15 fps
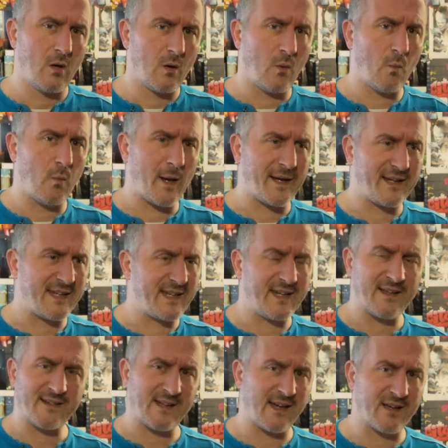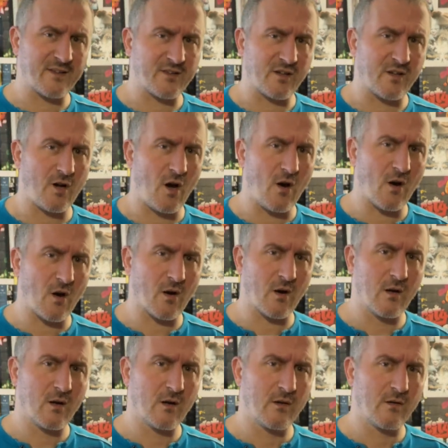when he attacks a car
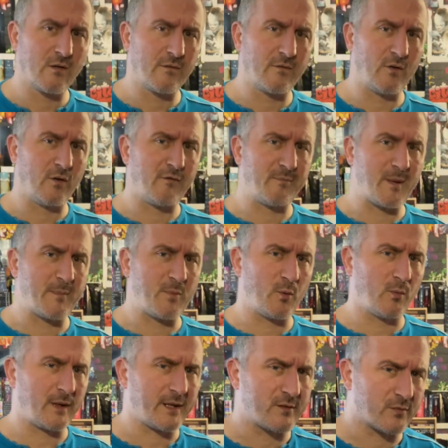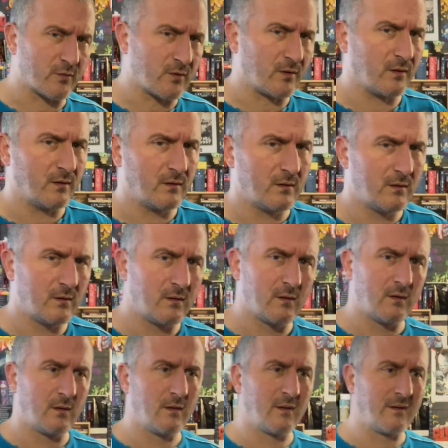full of people later on.
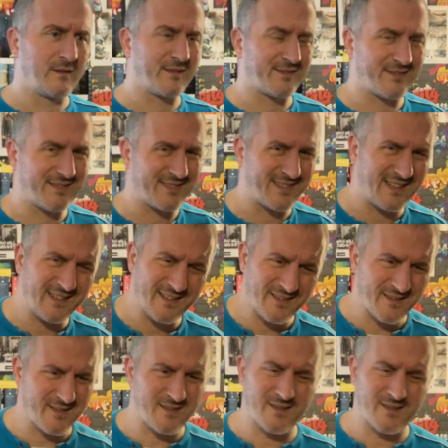That